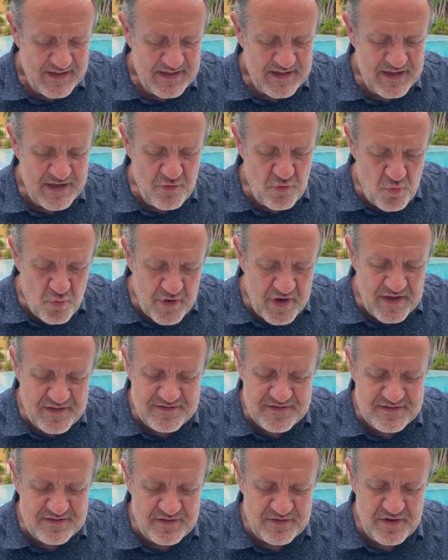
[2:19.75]
he
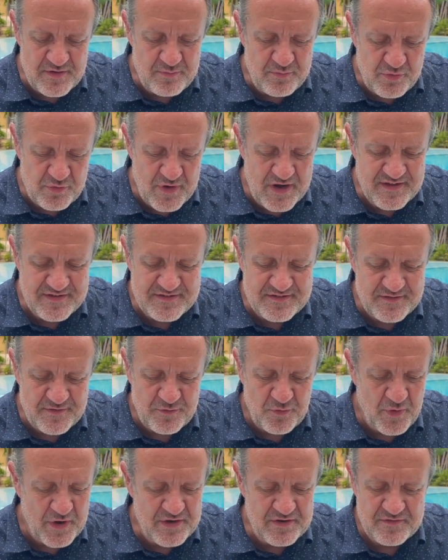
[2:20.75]
wears it in the breast
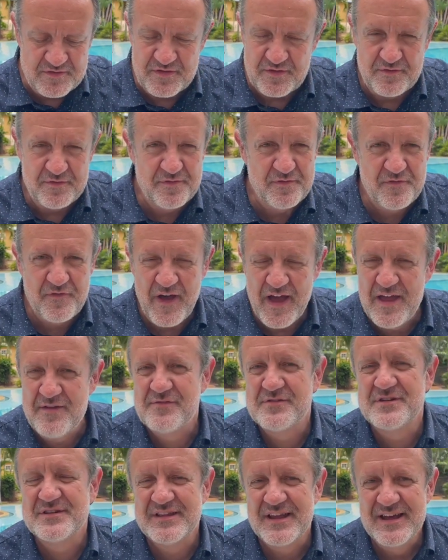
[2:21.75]
of one of the
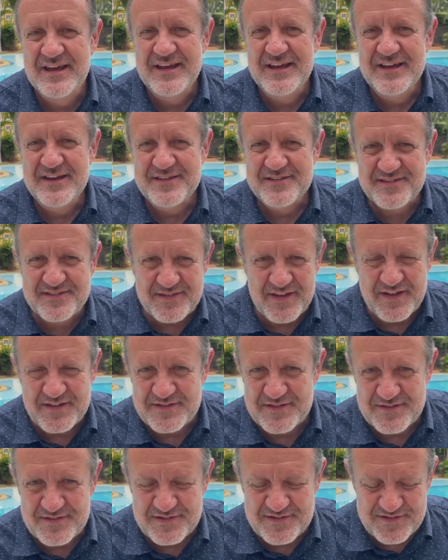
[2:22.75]
favorite
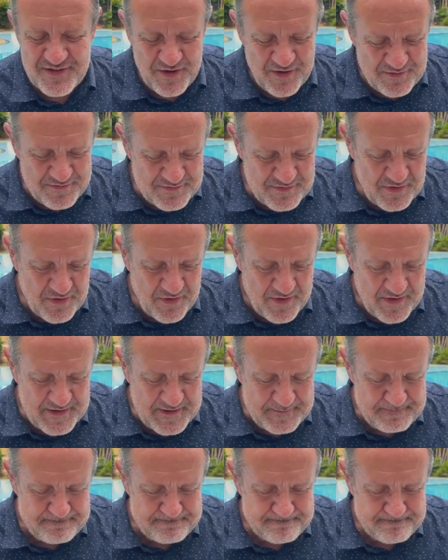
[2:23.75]
sons of God."